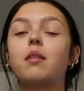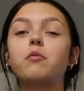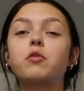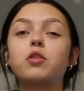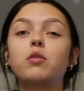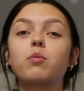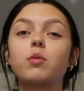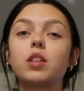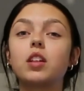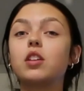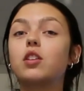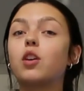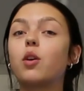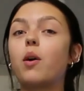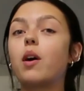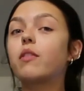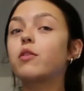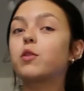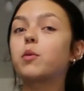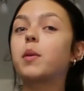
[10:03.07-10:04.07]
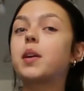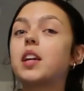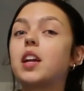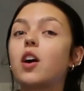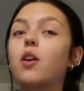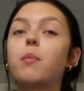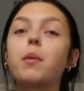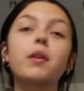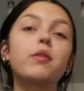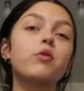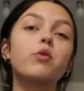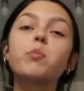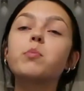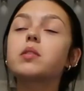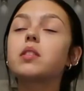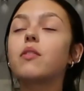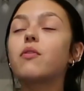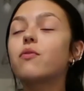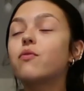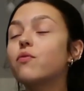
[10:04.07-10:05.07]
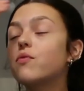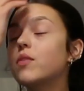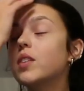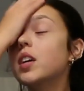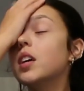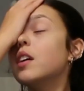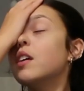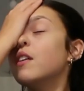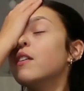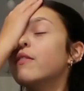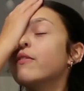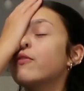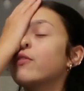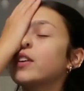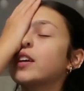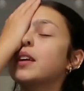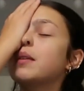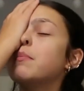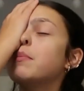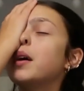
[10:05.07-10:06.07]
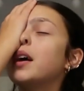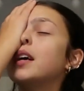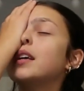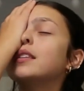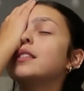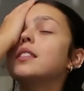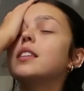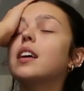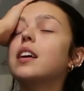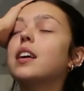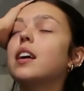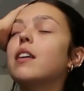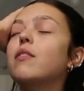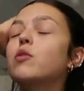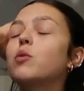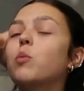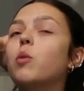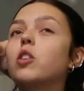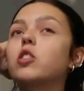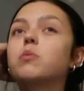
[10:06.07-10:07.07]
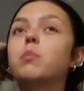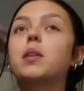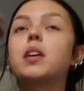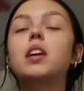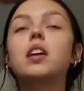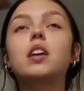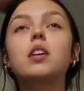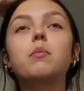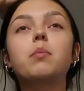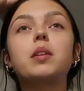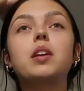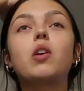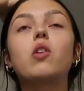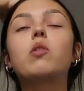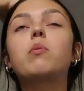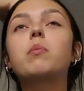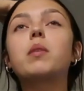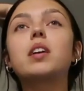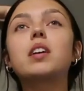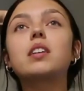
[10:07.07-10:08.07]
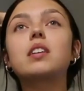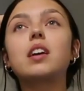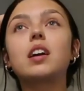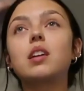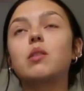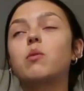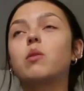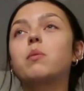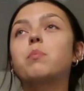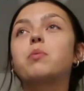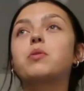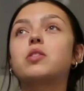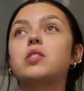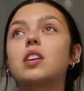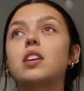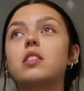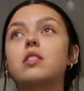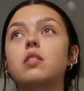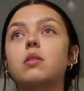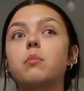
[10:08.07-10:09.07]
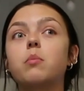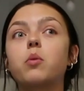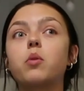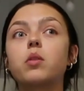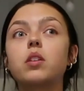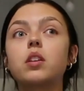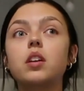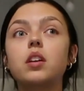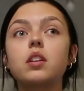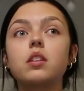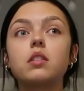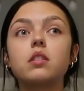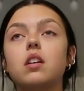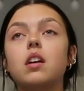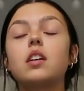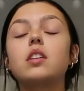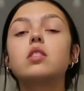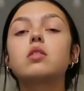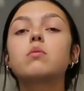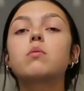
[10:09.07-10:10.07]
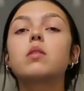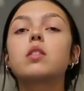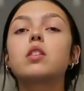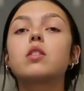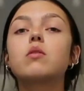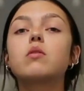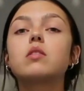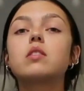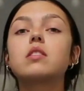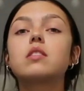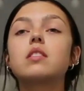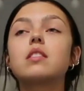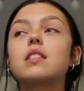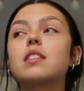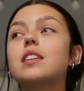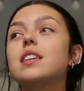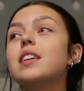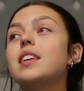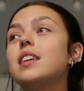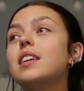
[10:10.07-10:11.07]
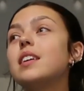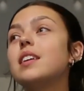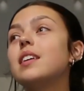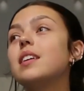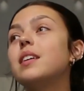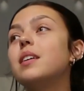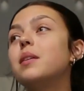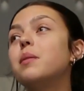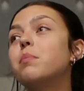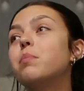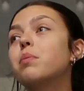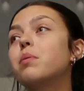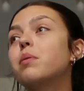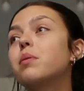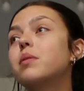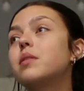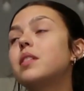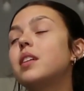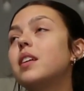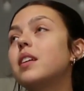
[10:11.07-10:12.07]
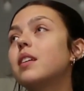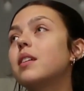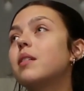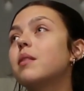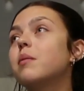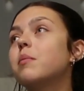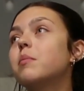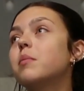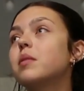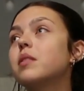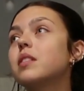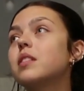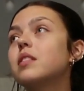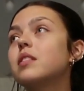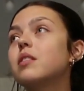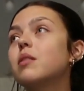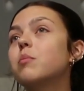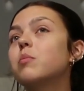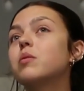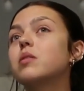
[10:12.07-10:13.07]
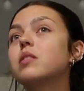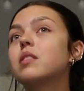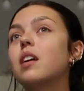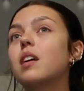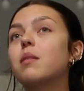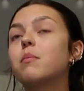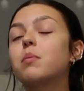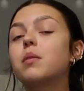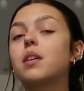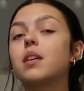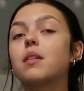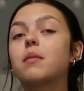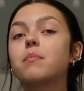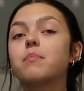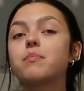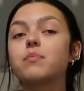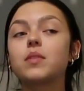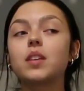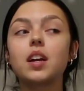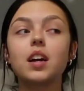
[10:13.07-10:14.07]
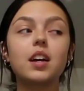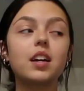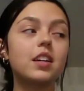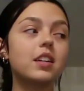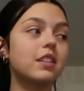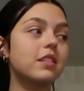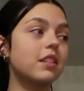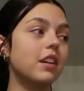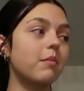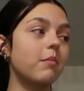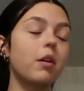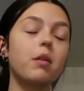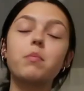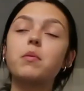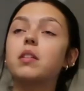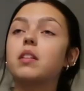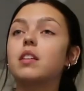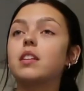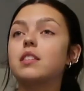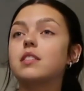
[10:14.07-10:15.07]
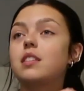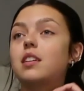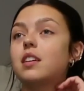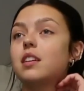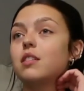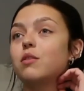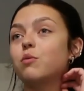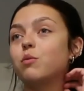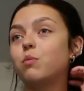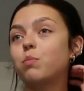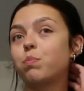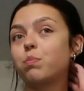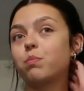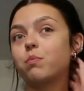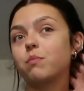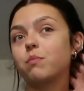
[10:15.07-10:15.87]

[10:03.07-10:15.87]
I'm just really low effort right now. My room's a freaking mess. I have to wash my hair, but now I'm like, kind of want to push that to the morning. I just want to go to sleep. Damn, it's almost 9 p.m. Guys, I might be lazy. Oop.